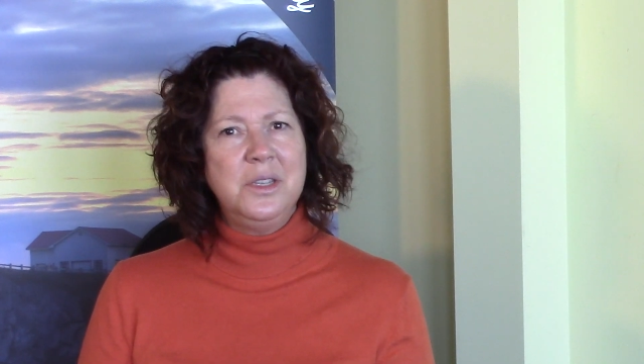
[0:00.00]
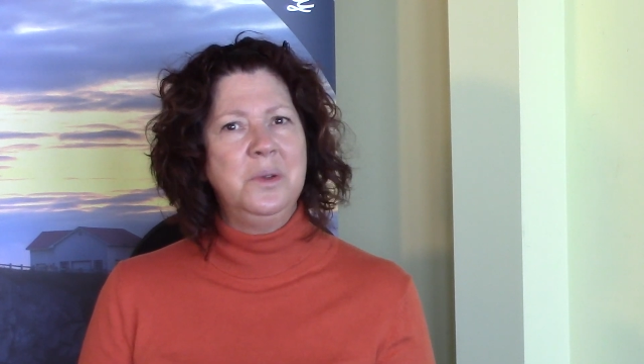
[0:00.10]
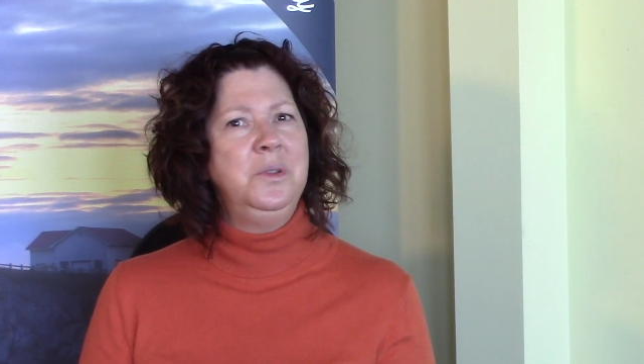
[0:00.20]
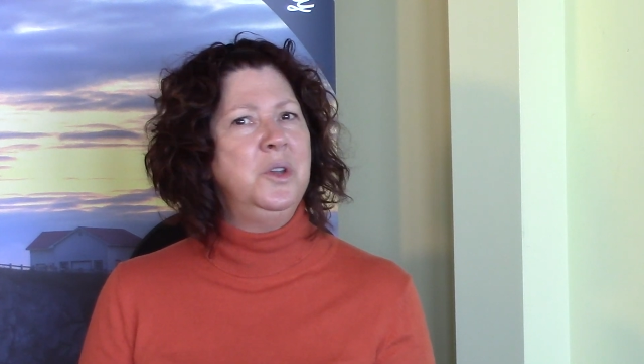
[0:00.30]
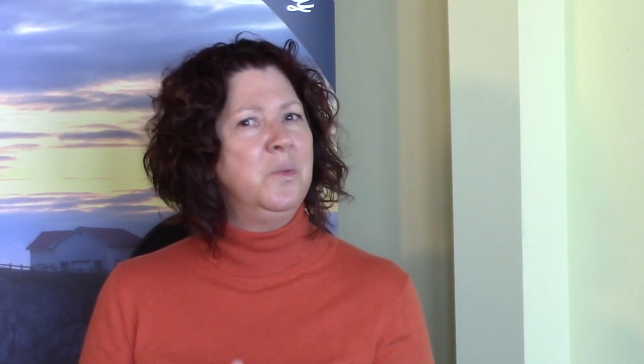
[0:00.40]

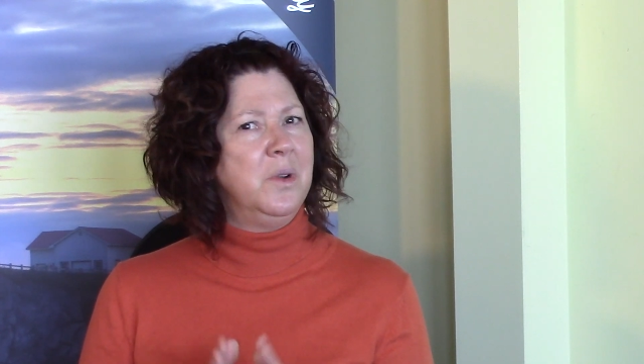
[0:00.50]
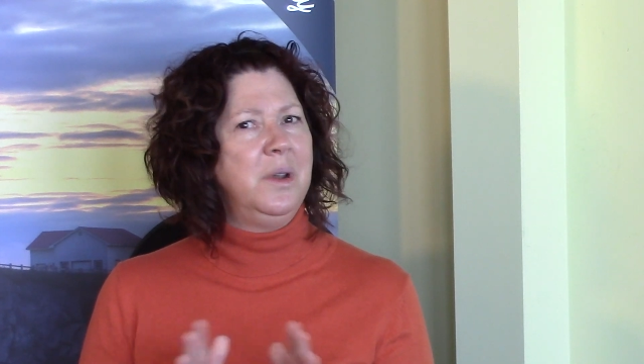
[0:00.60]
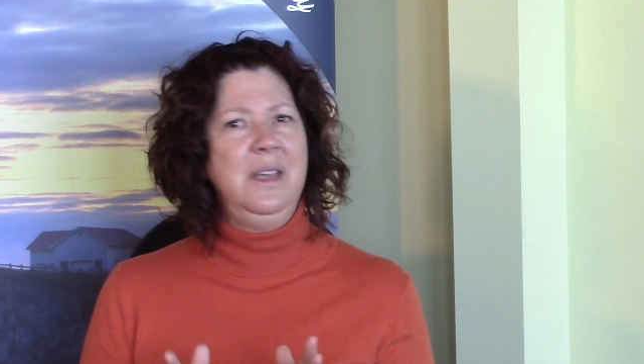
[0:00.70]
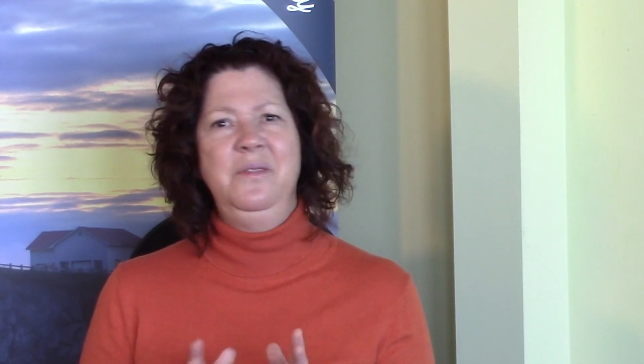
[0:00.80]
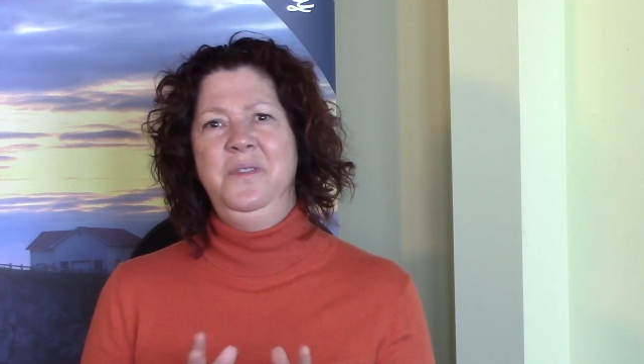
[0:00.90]
So don't
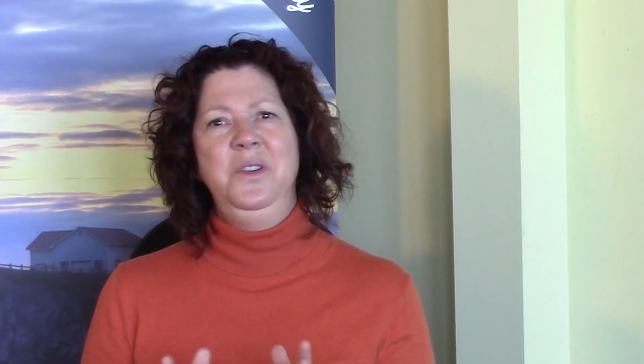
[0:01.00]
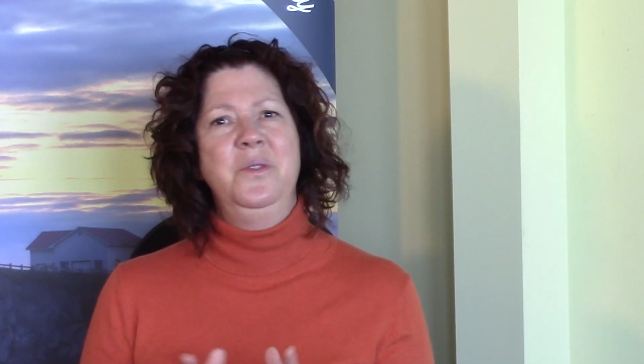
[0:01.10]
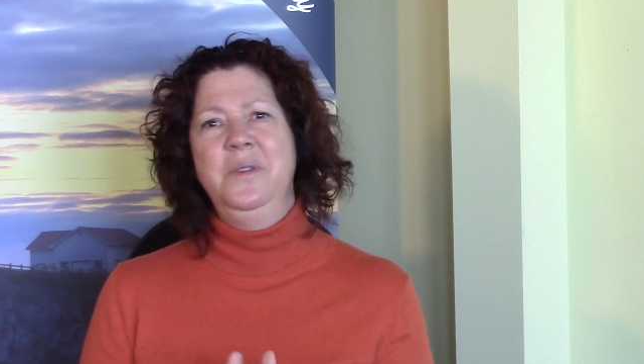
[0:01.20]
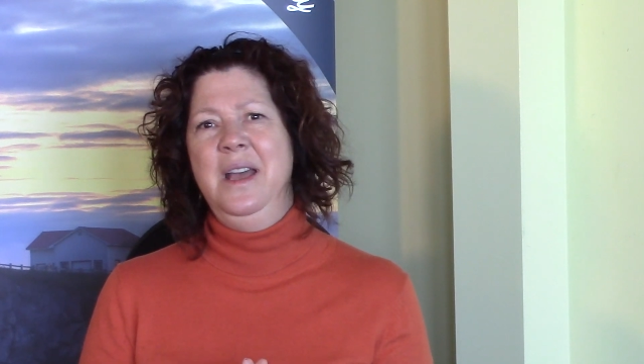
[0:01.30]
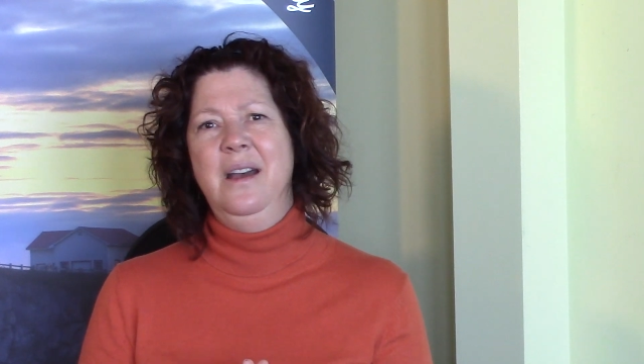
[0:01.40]
worry if you
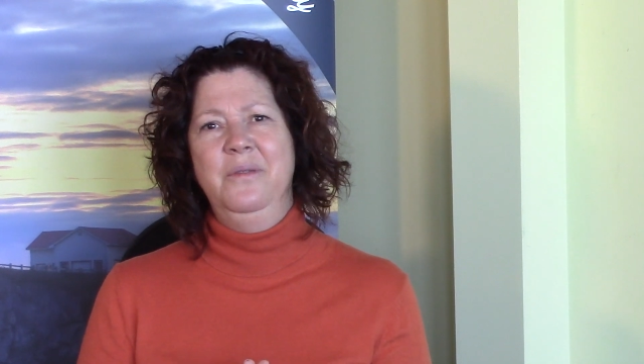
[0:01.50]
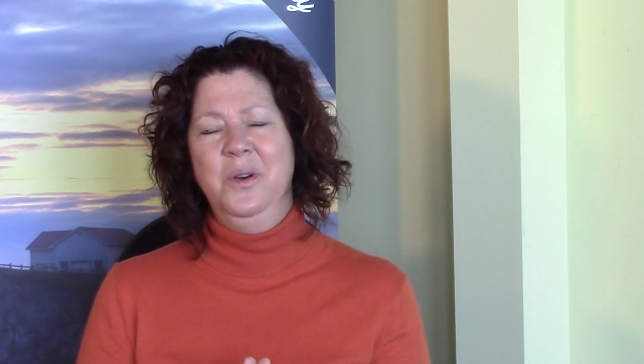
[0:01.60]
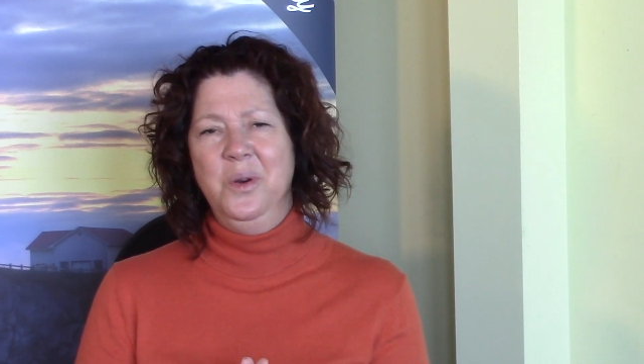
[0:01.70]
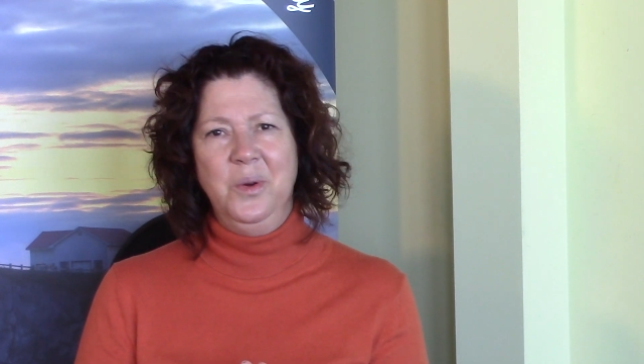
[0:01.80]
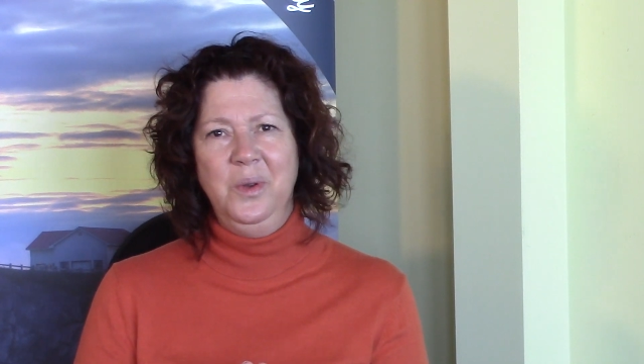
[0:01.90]
don't have
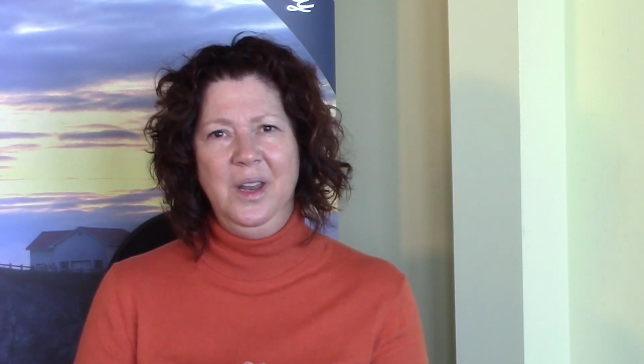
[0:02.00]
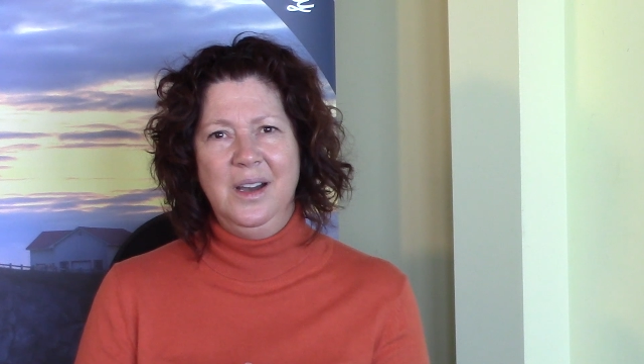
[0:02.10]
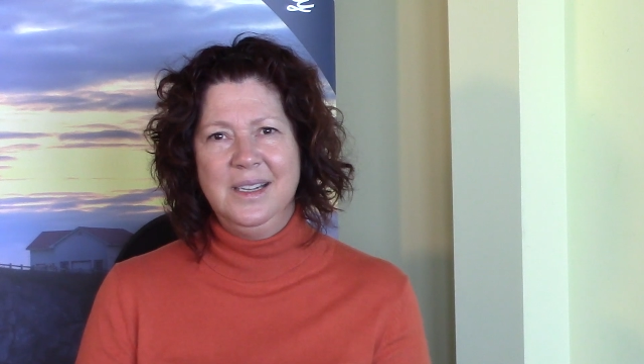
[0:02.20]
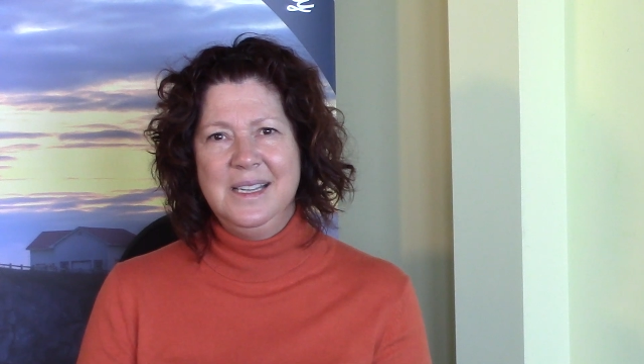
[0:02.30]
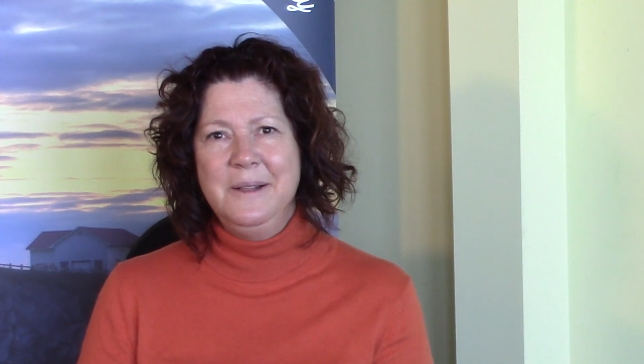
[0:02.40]
a whole lot.